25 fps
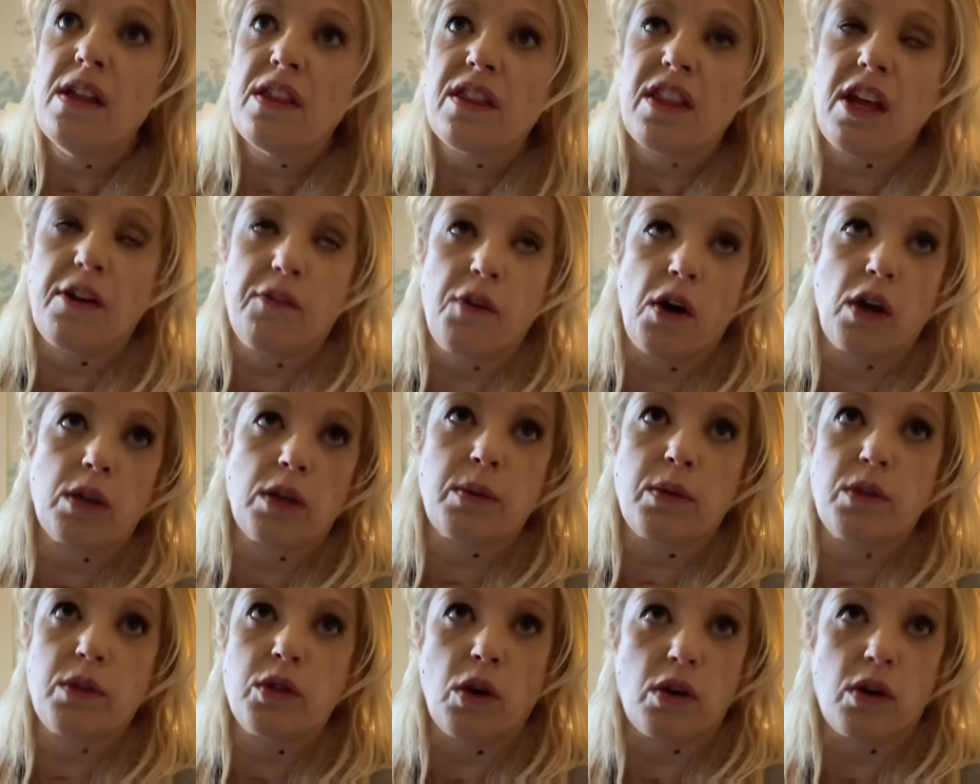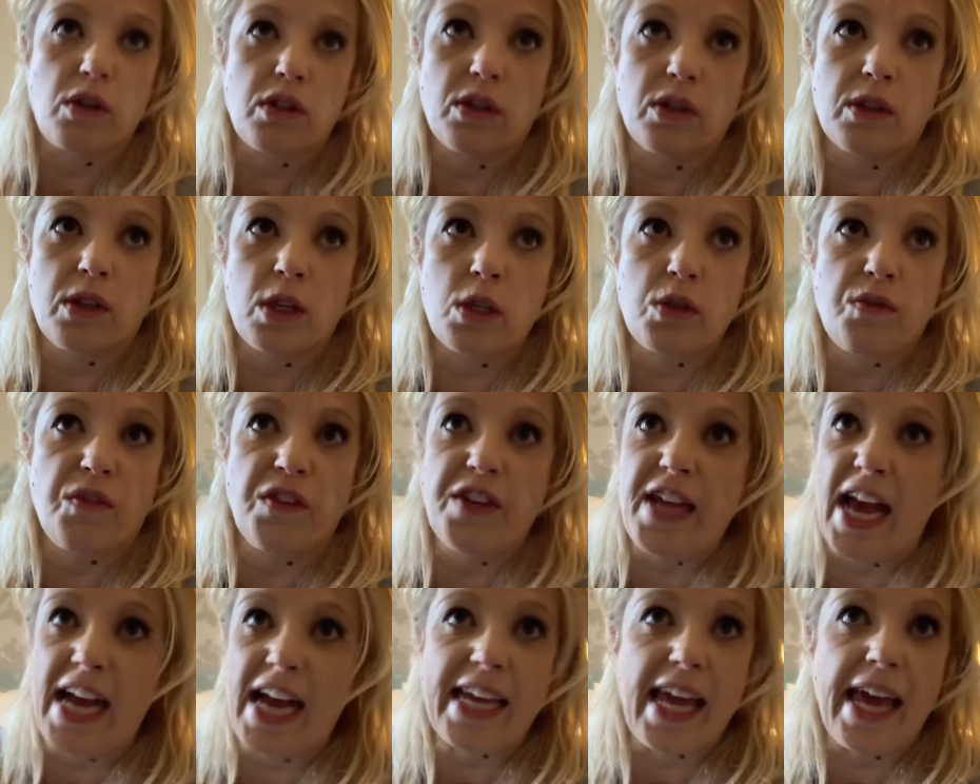they worked with George Lucas for
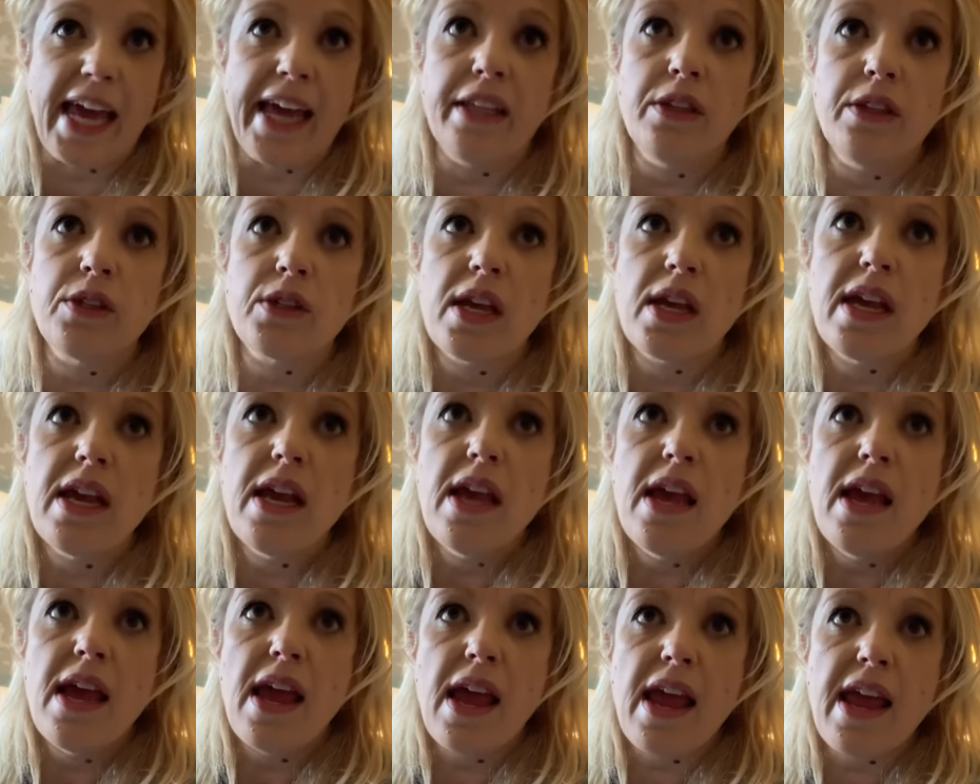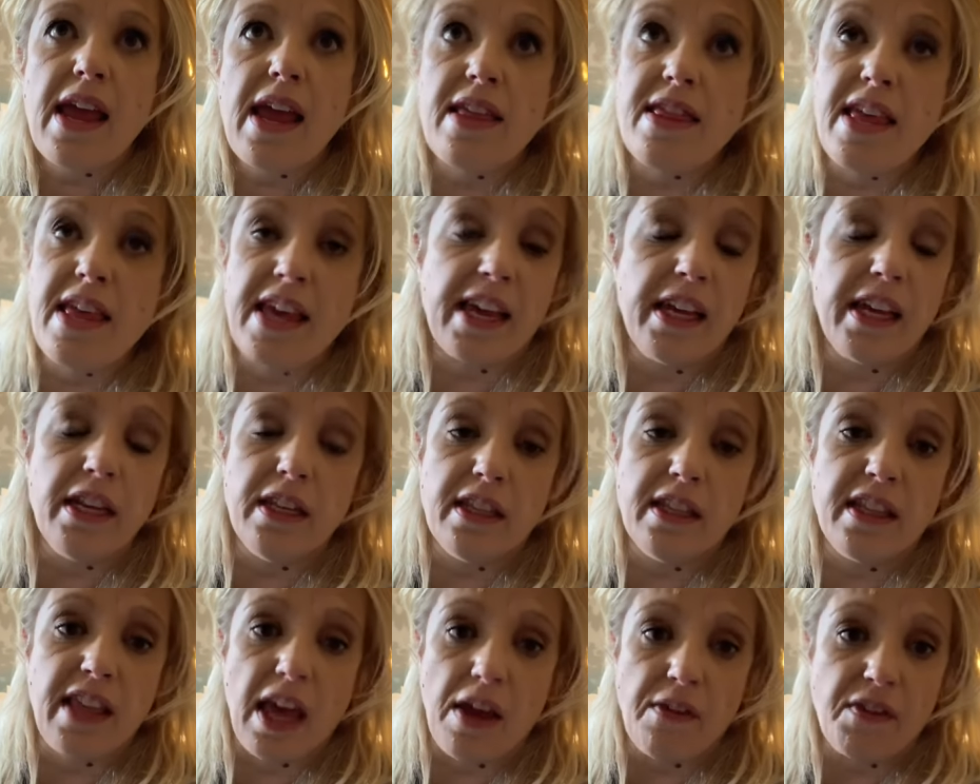decades, and they
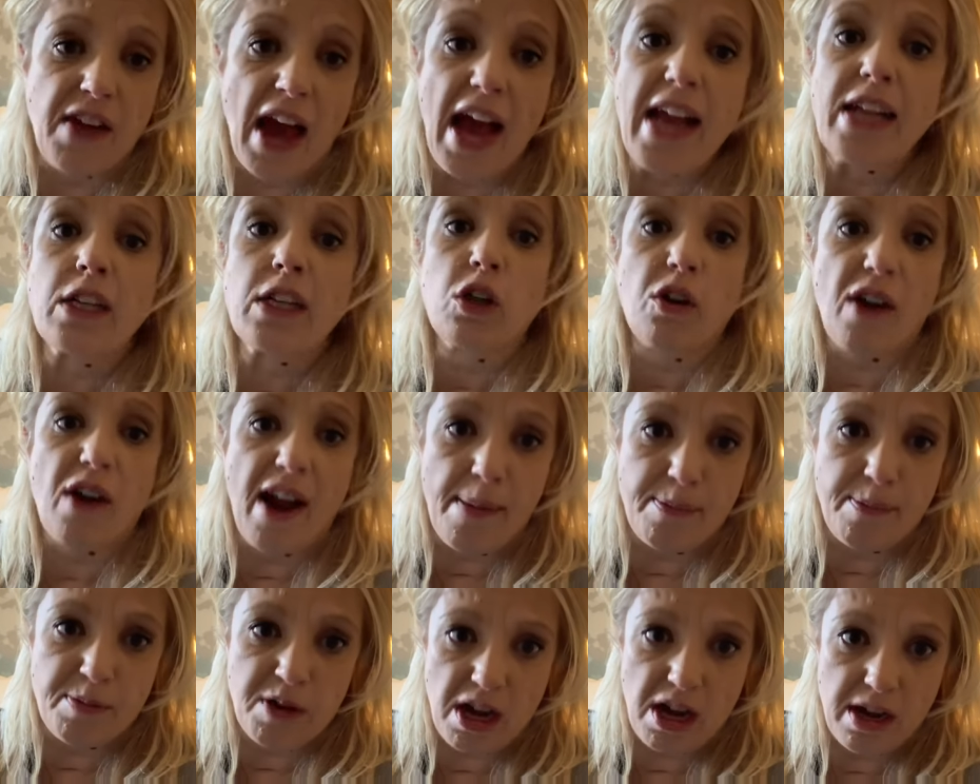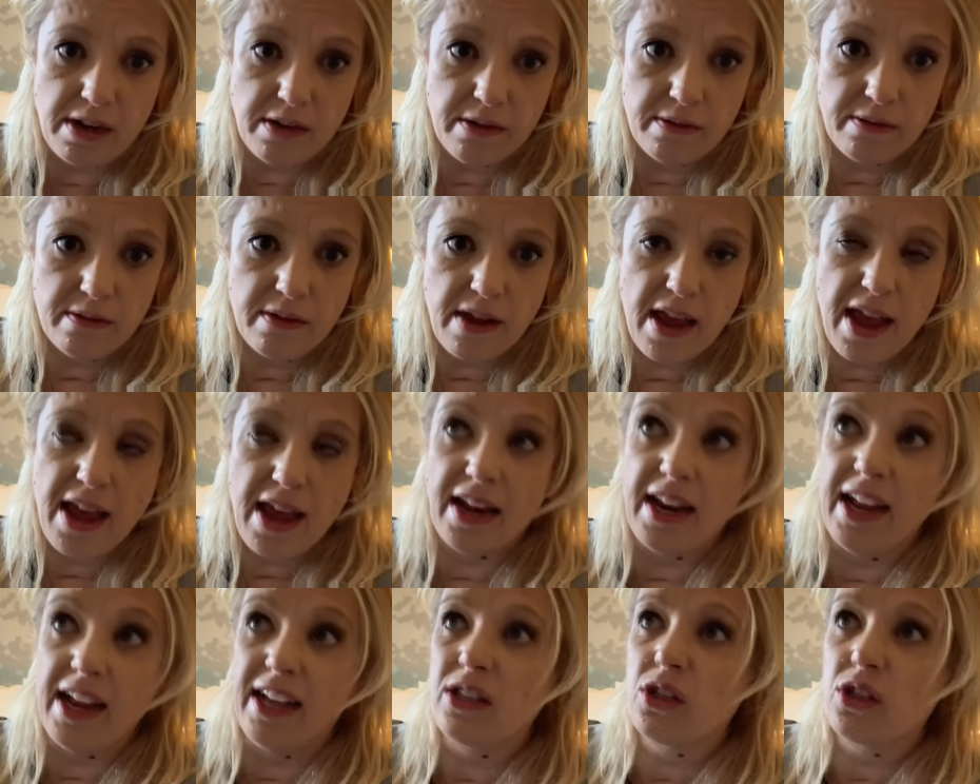they've gotten crapped on,
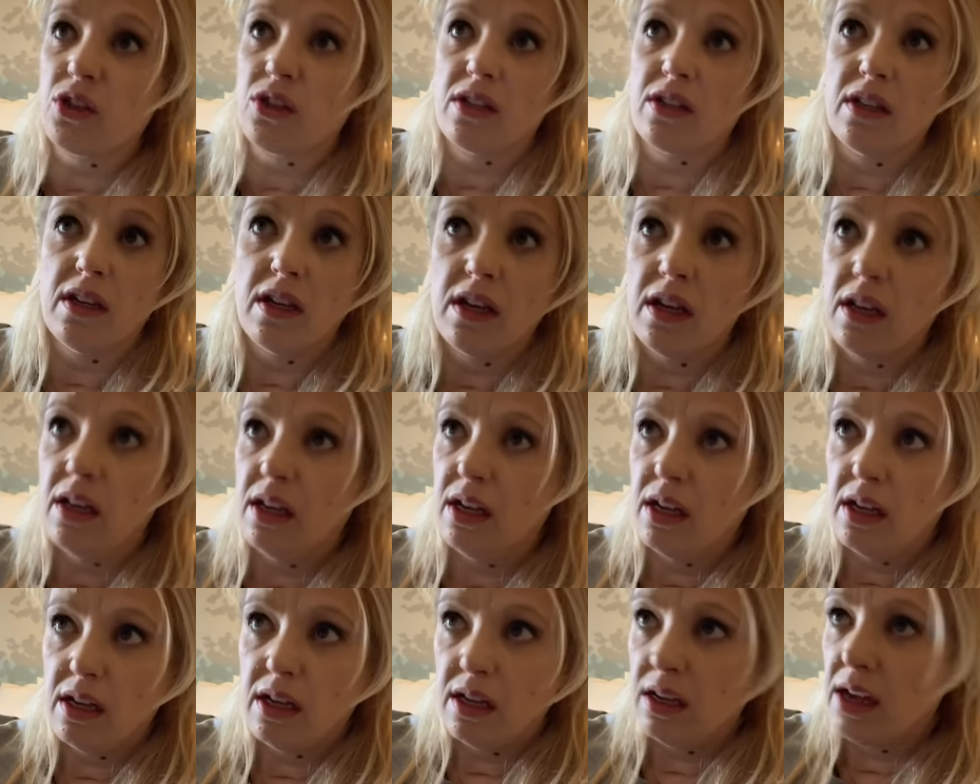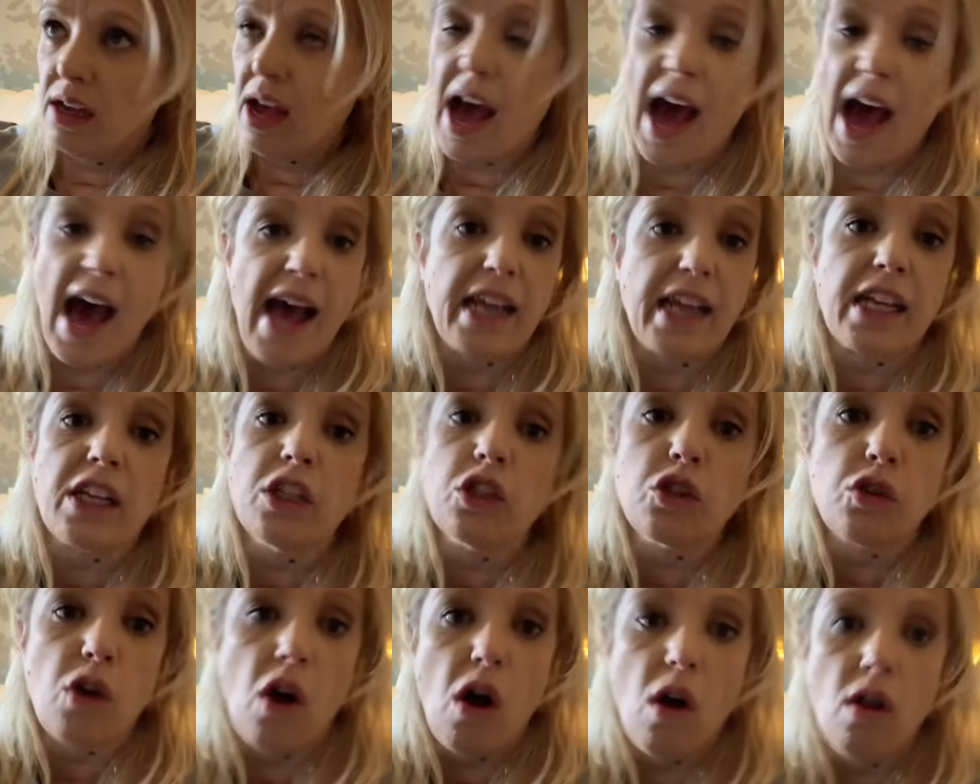and it's out of
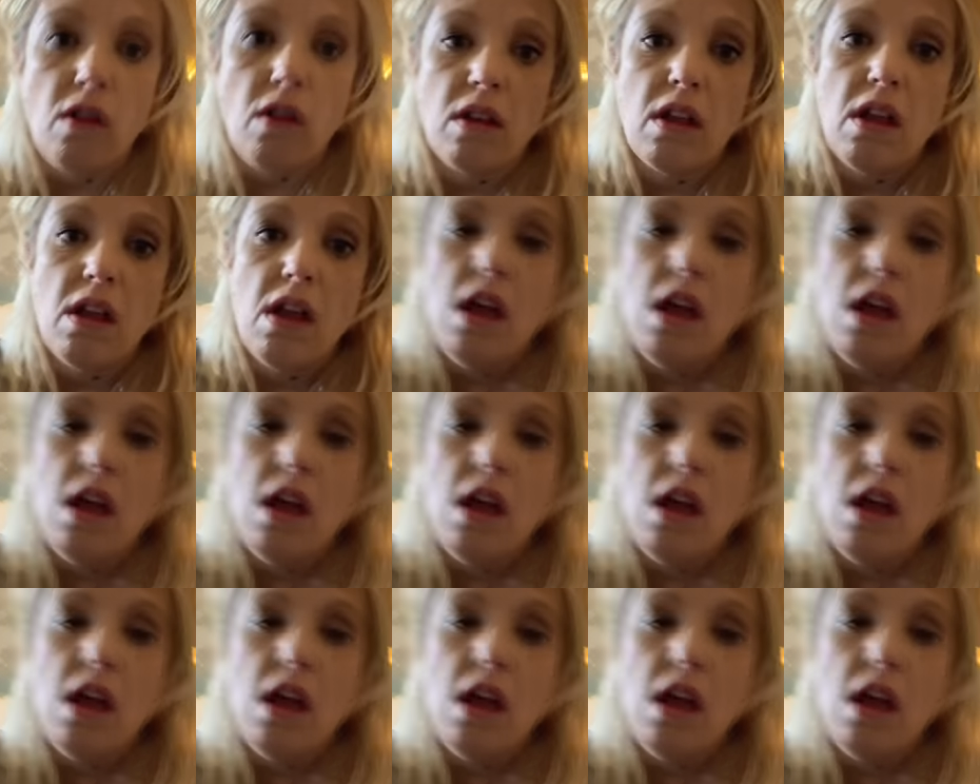control.